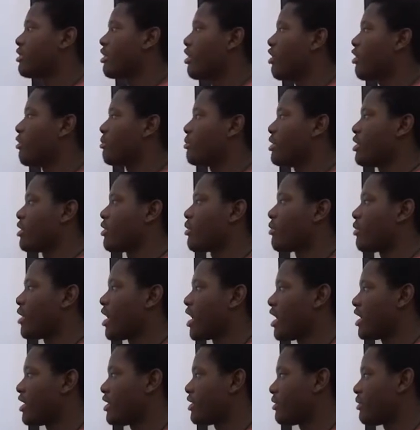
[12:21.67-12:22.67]
and your salt
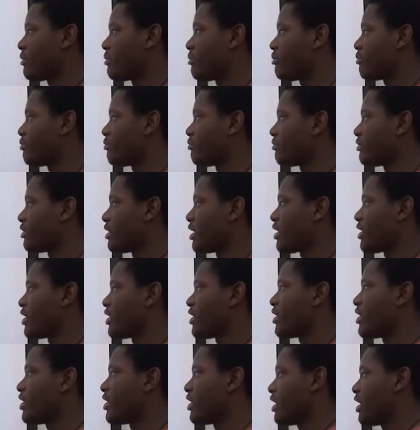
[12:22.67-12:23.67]
will be a random
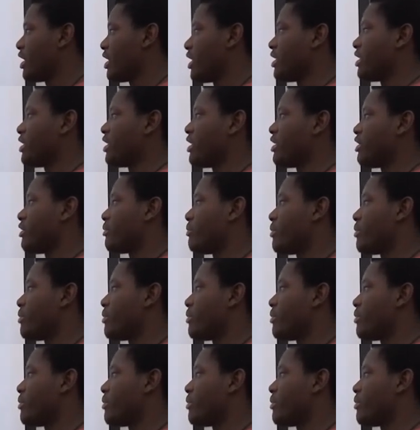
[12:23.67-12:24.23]
letter,